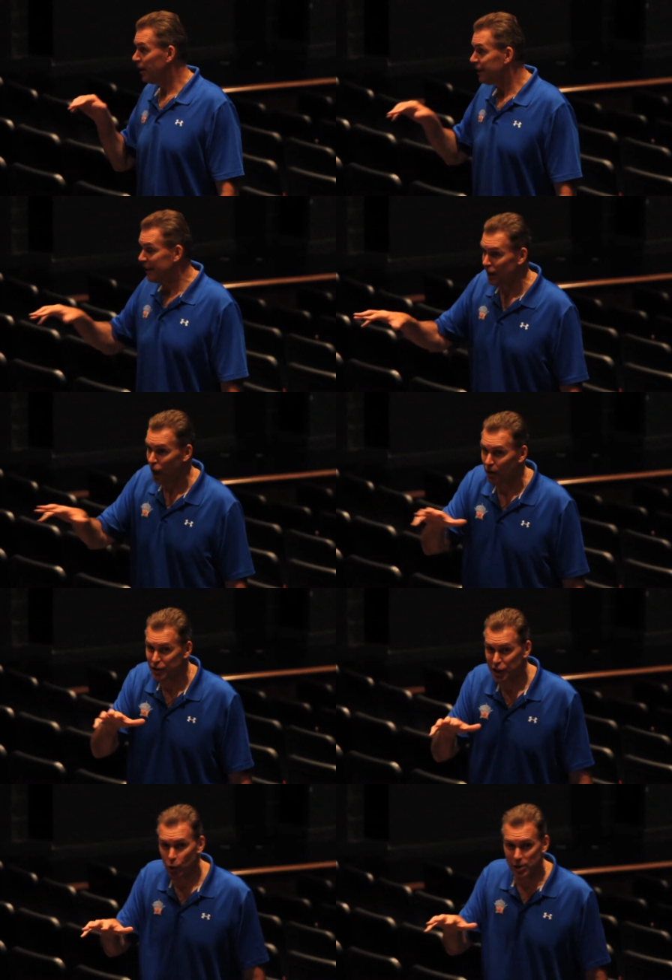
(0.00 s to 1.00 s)
that
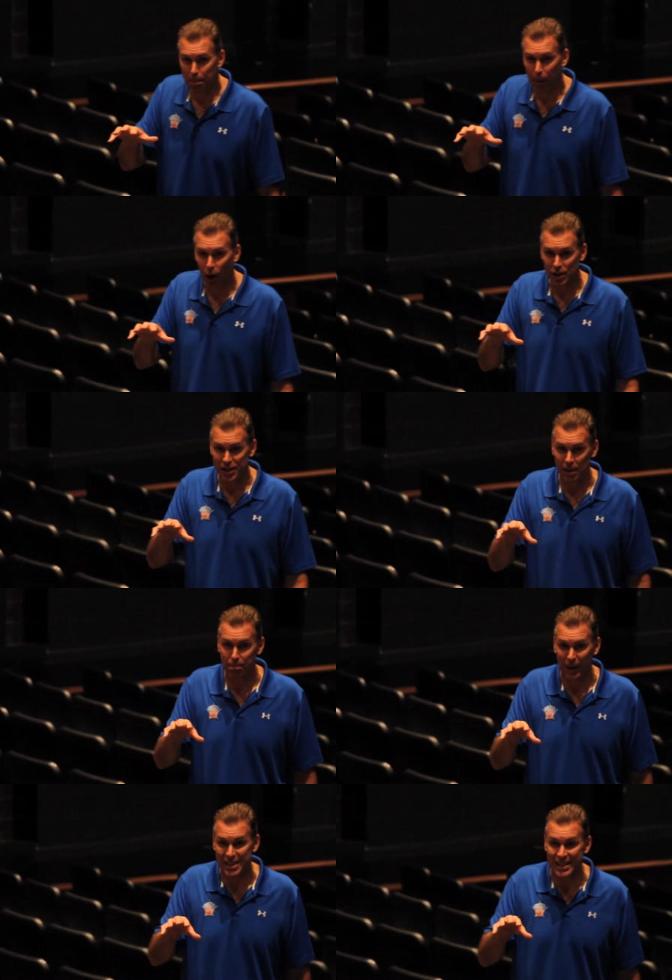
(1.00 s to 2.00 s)
loves you as a person
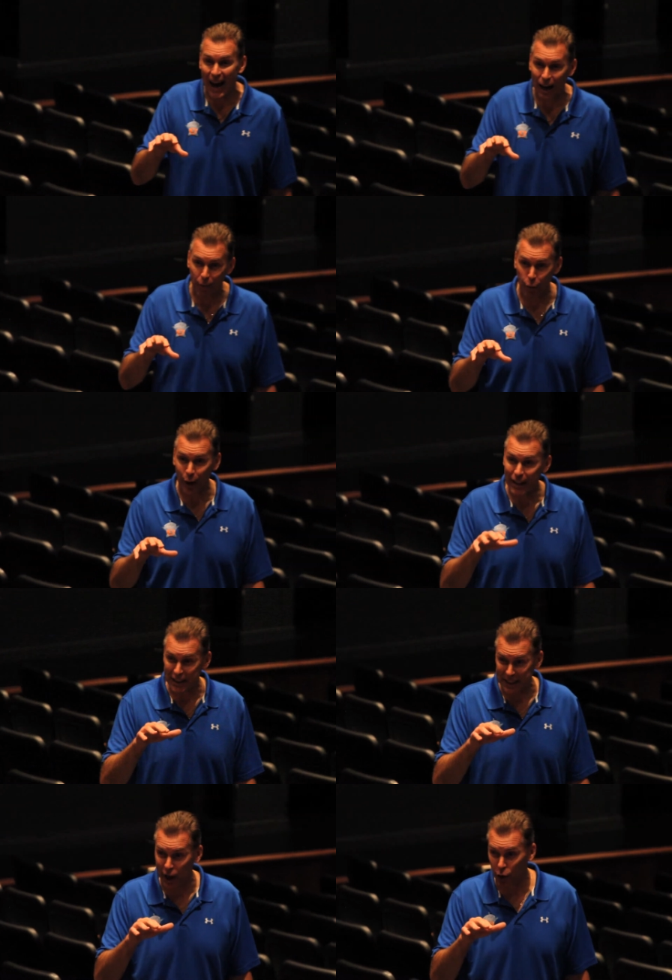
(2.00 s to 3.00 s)
but is not afraid to
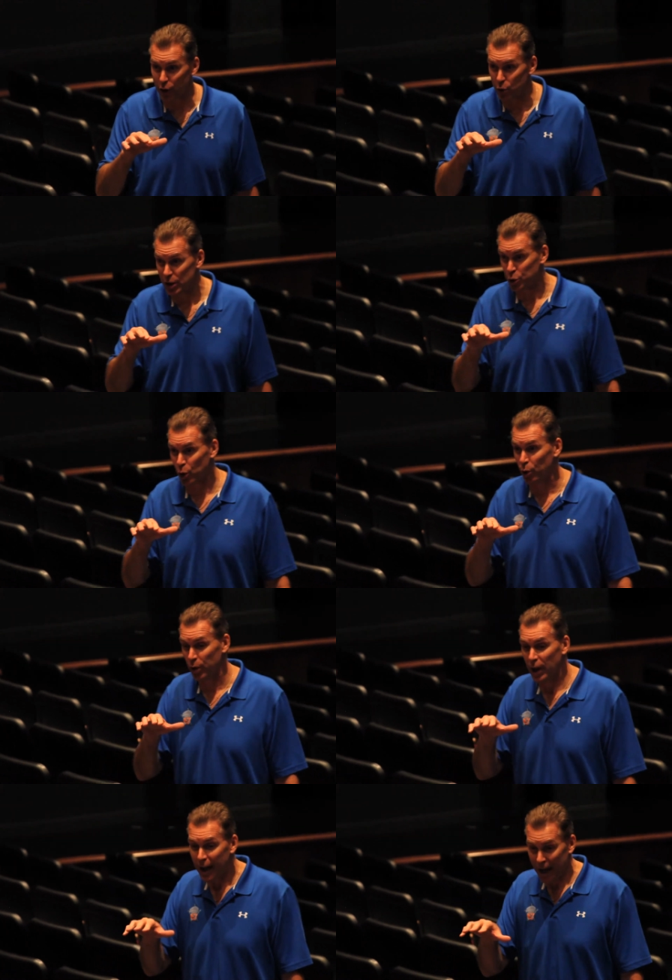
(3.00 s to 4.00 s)
tell you the
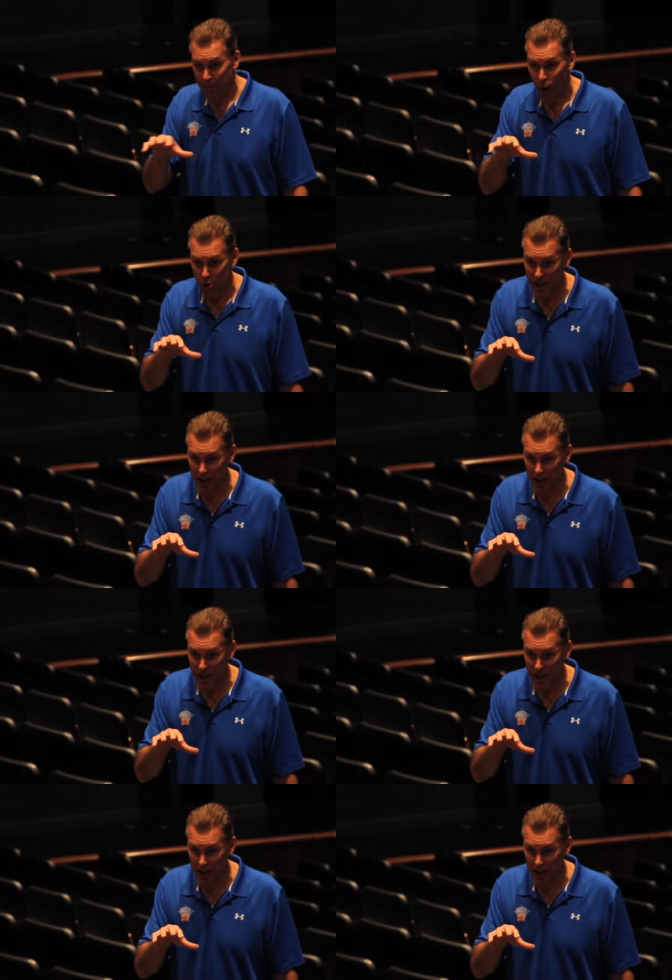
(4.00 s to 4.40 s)
truth. And most